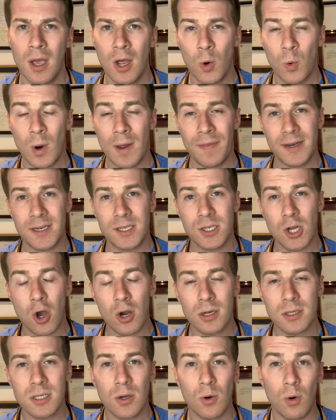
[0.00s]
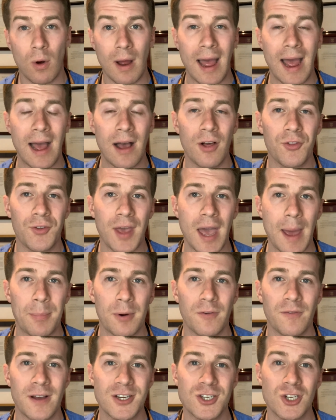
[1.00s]
When the doctor or healthcare
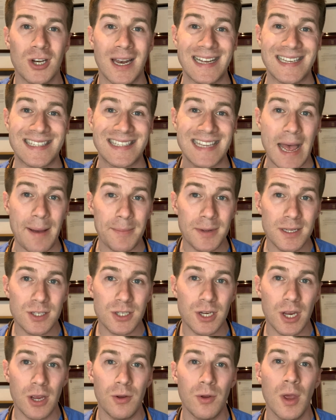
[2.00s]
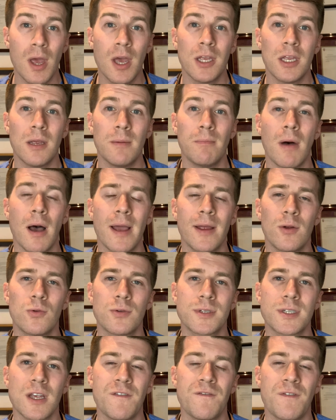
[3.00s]
professional examines you, you might
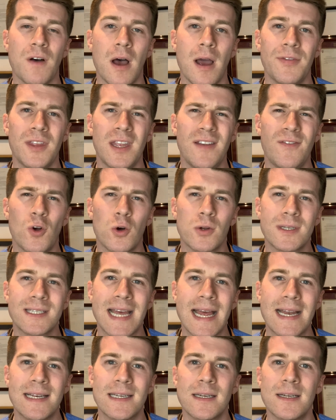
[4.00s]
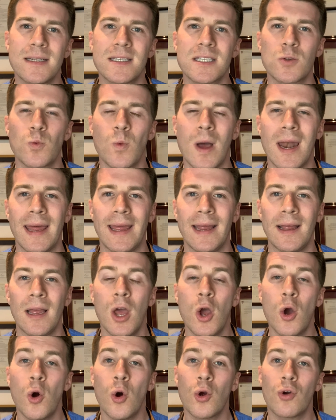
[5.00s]
also find that you've got tendinous swelling
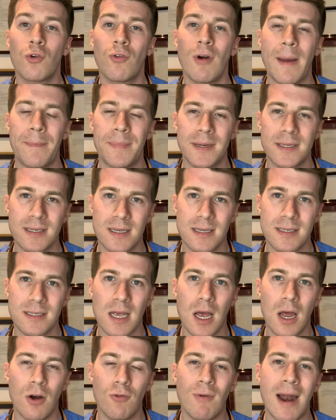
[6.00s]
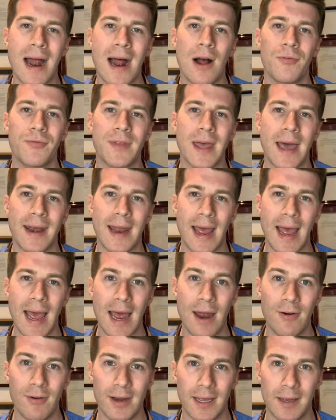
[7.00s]
or crepitus around that
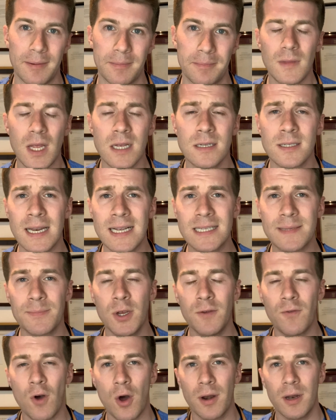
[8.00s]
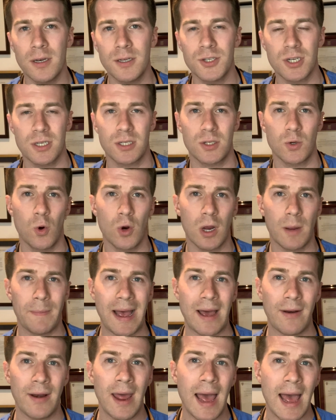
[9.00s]
area. So let's move on and just talk
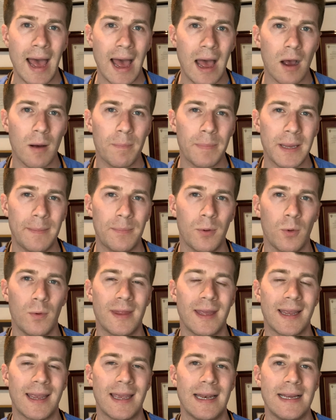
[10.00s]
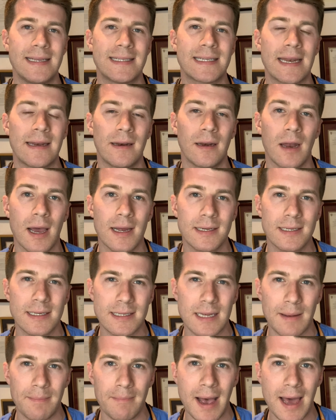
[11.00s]
about how people with Achilles
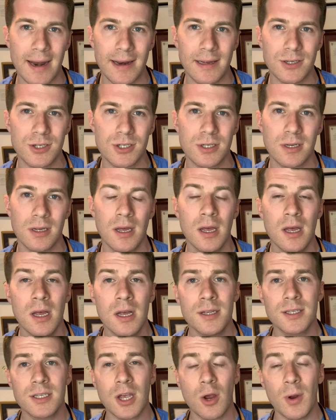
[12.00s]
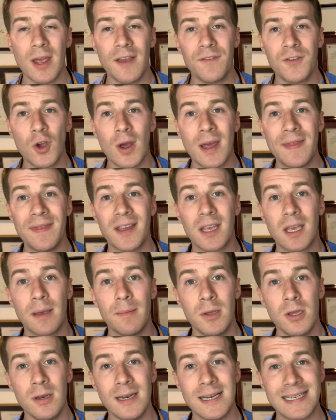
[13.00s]
tendinitis are managed. So if you're in the
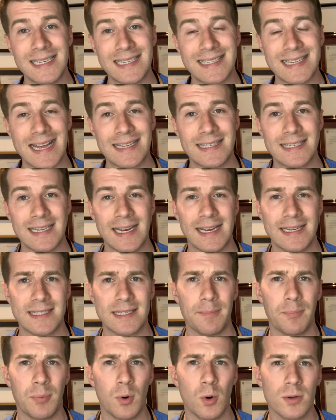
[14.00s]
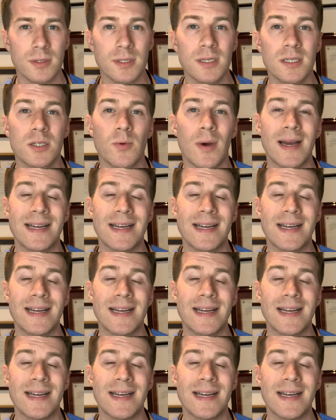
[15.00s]
community setting, it's important to